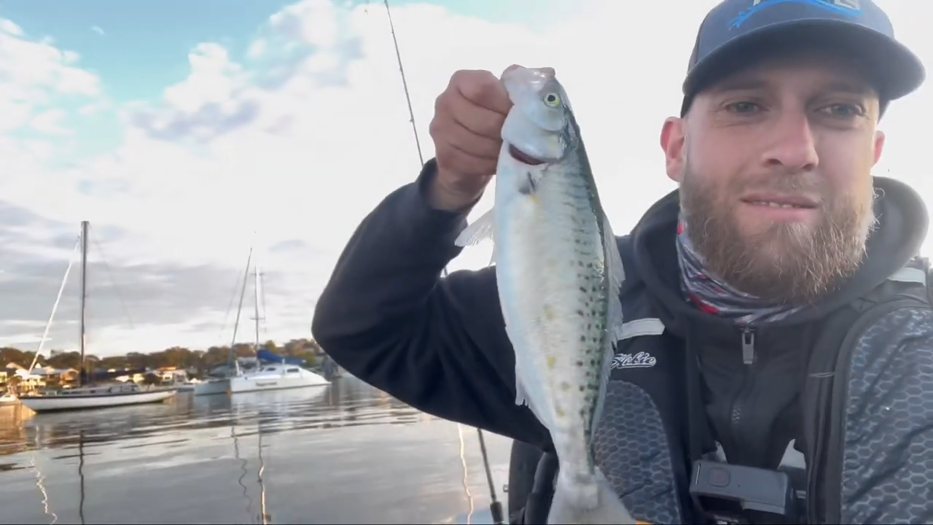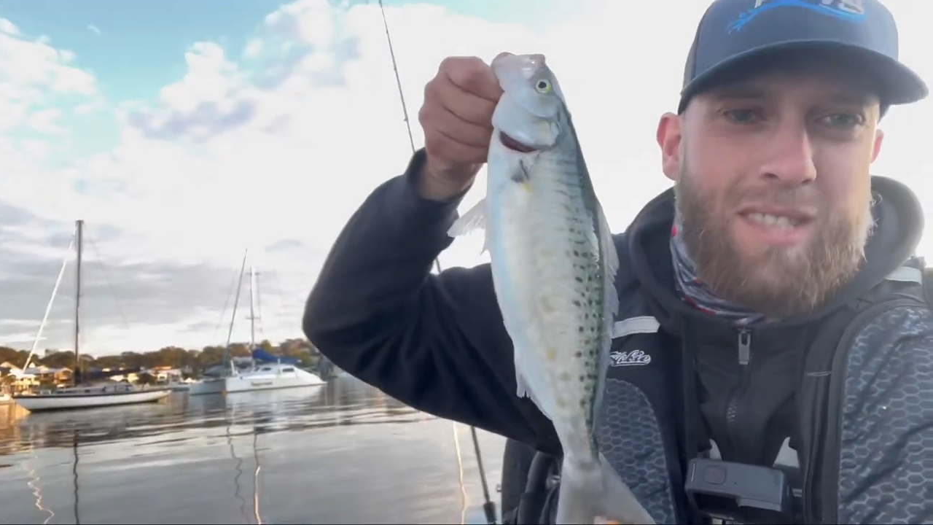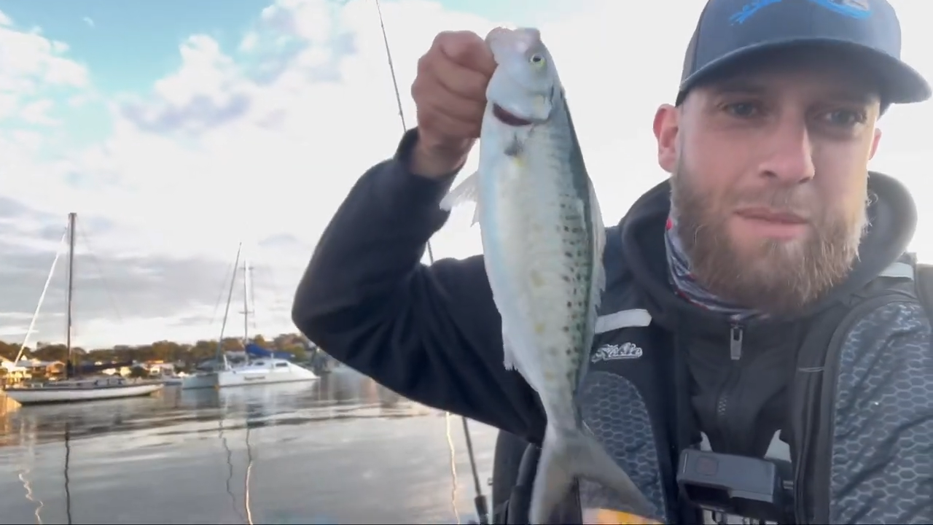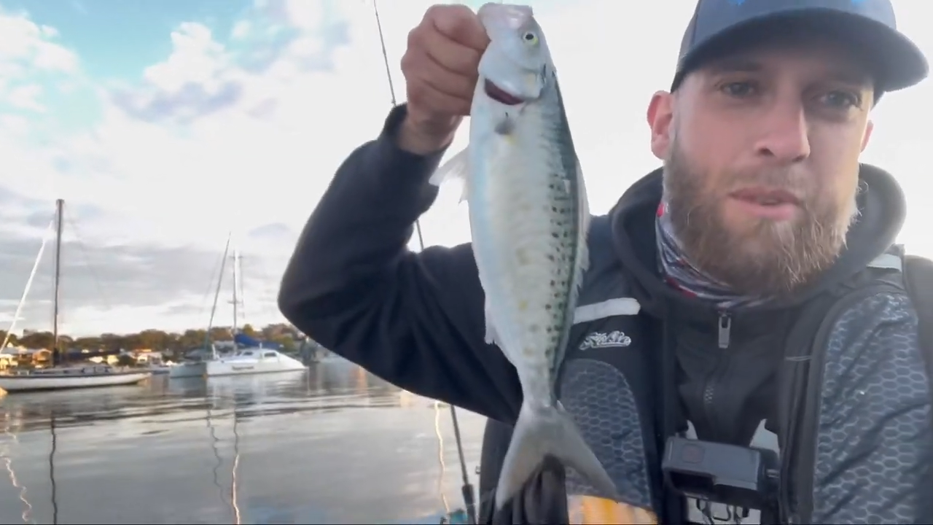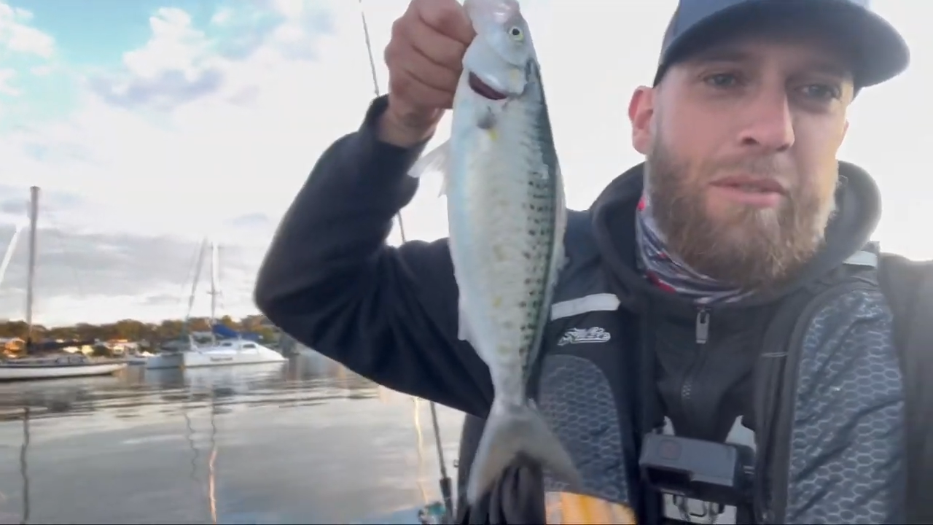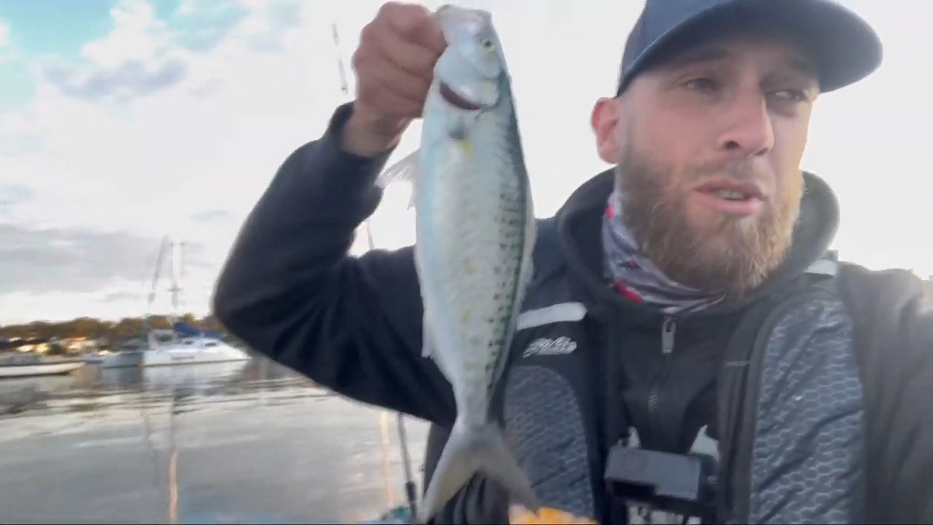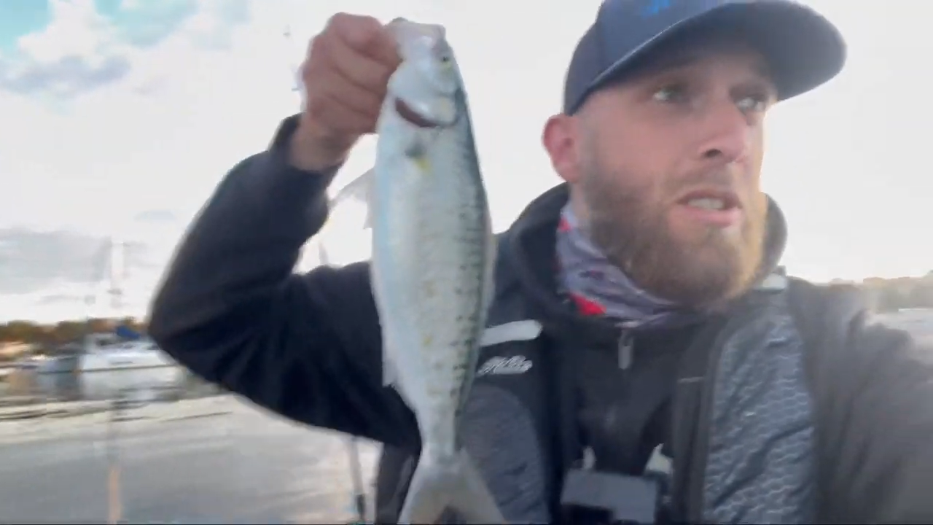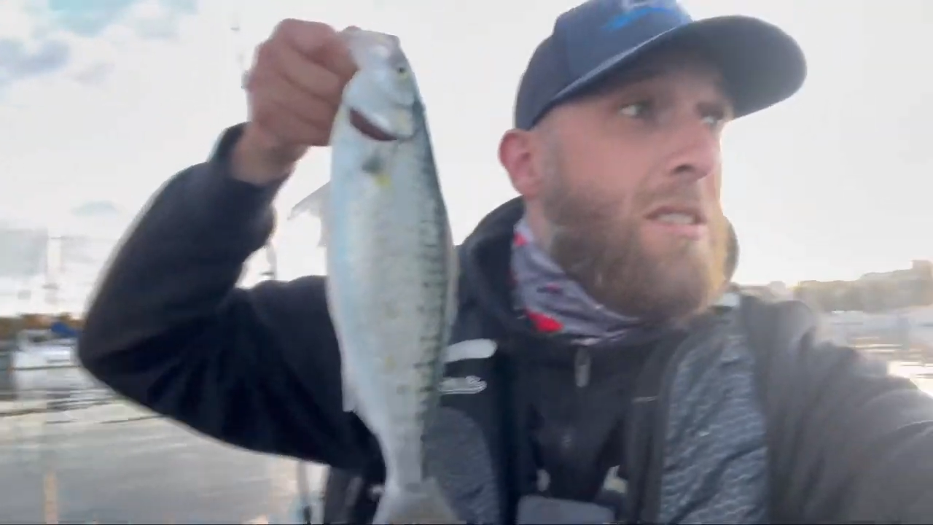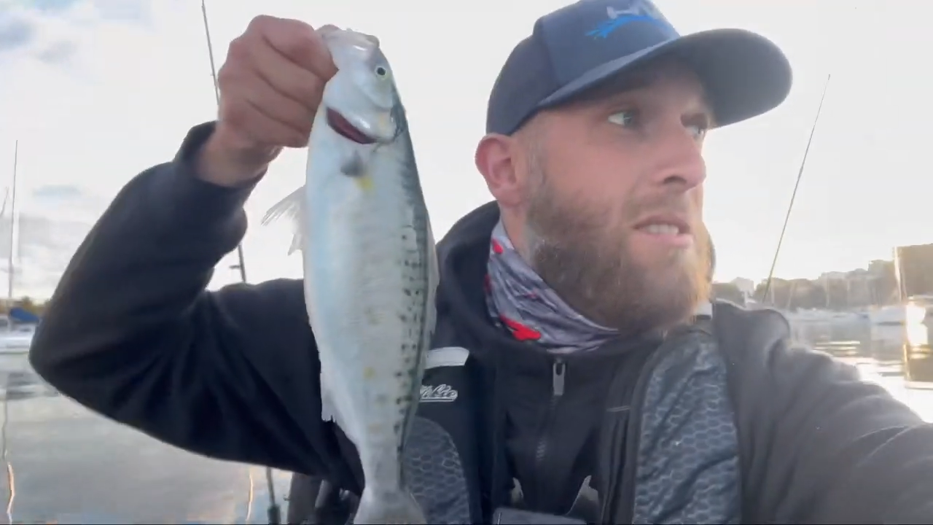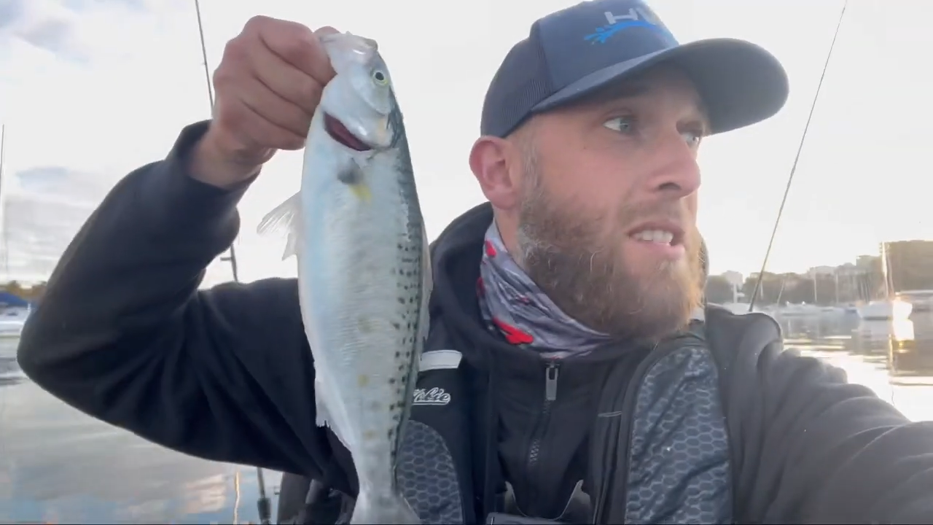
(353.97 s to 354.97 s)
It's my
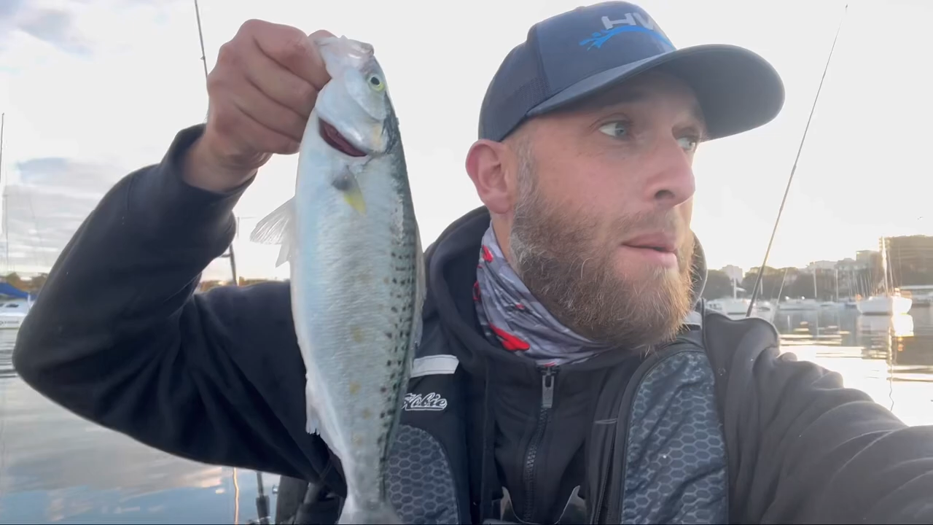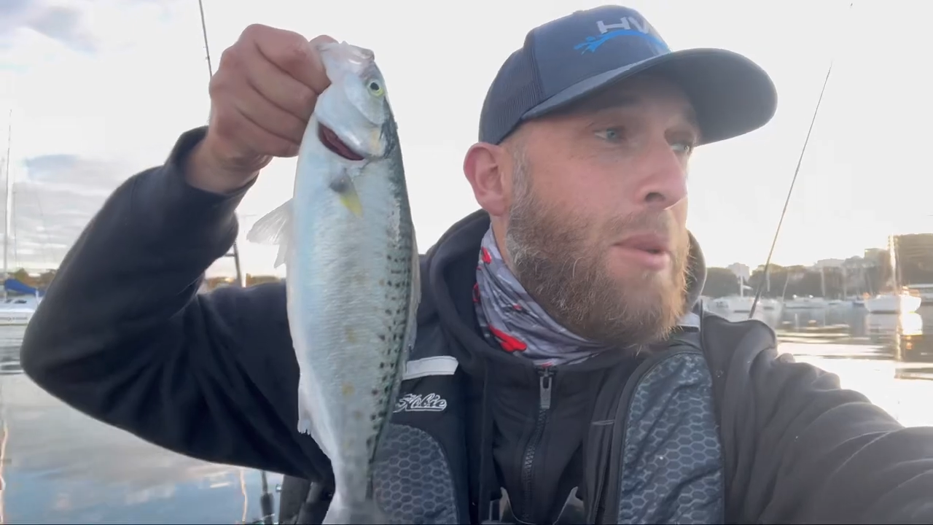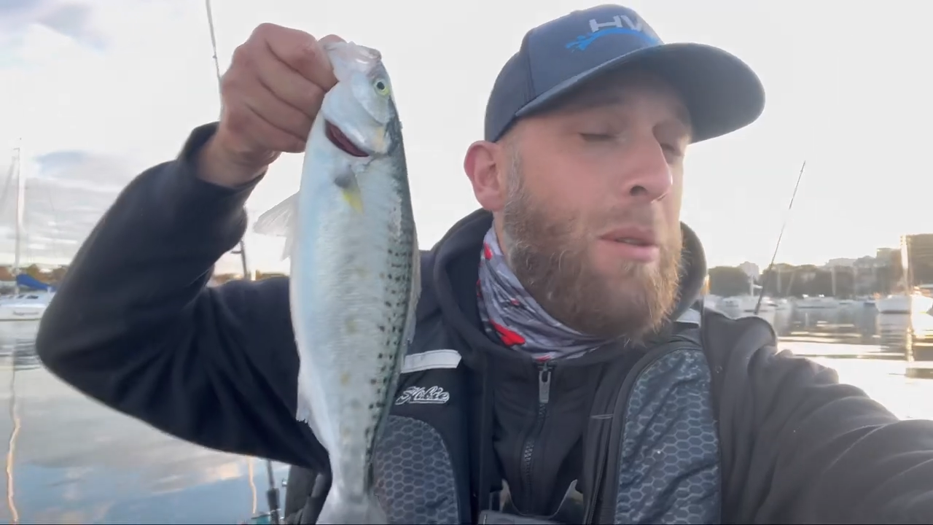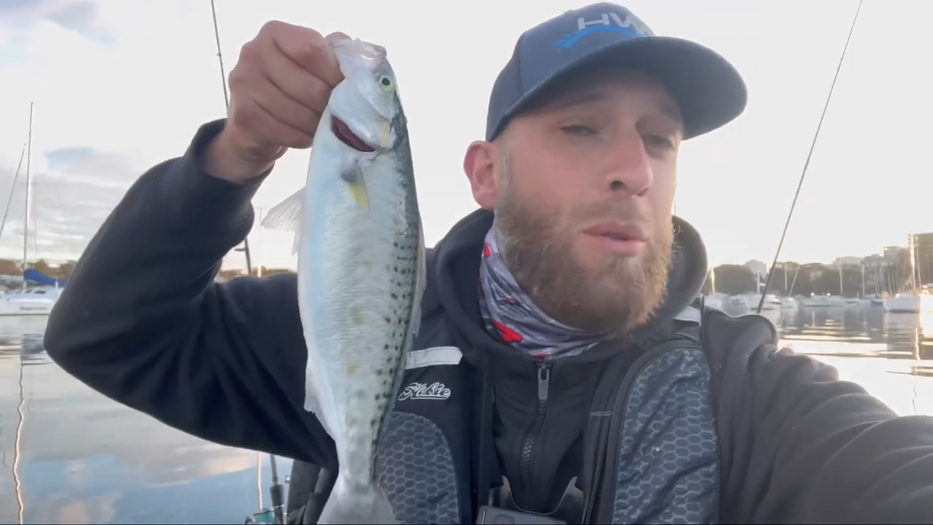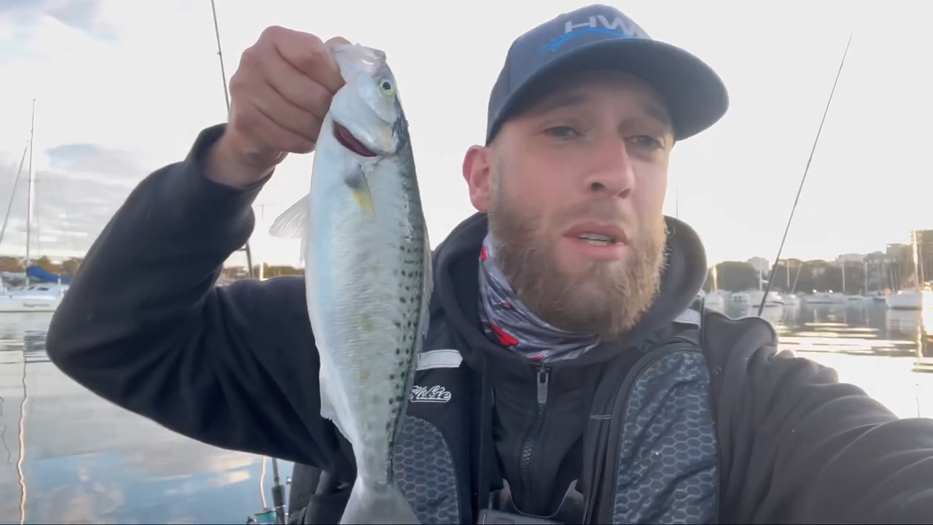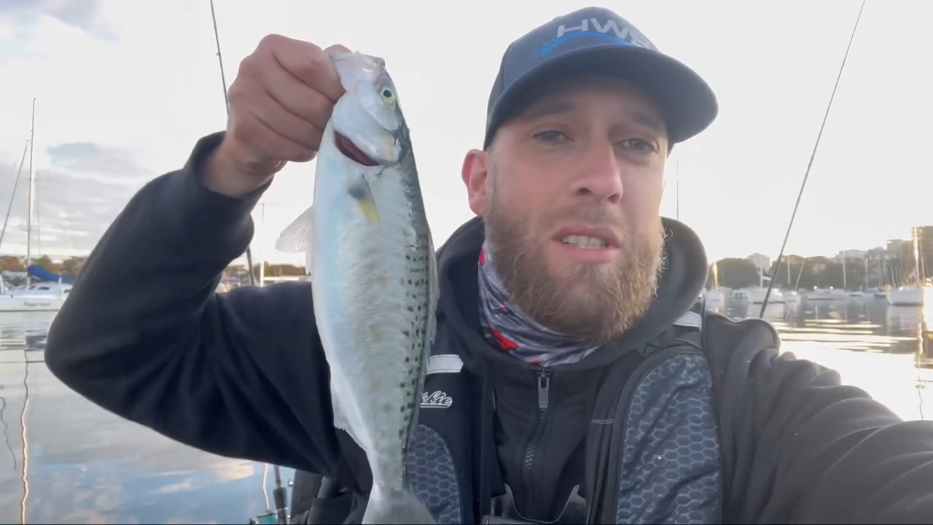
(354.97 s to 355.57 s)
first salmon on lure,